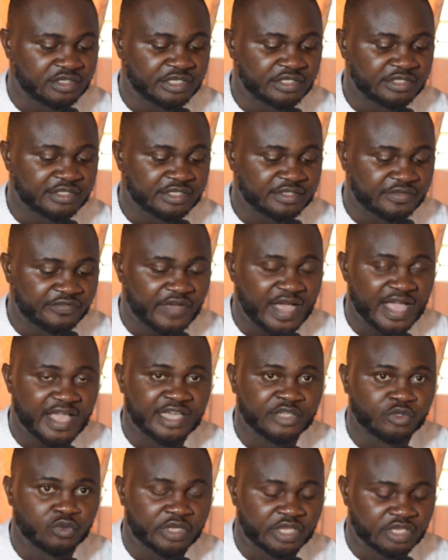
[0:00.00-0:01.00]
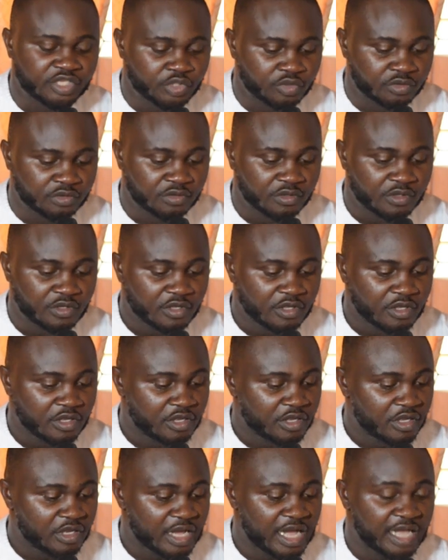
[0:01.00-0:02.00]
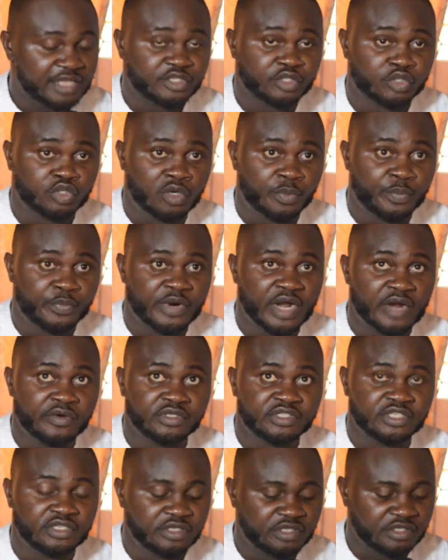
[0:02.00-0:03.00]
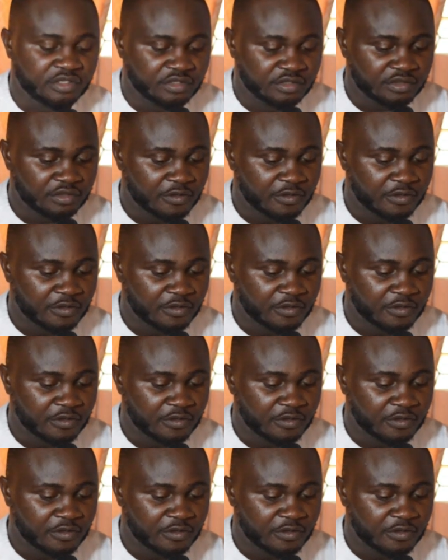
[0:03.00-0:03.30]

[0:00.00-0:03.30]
identified education as top priority needs.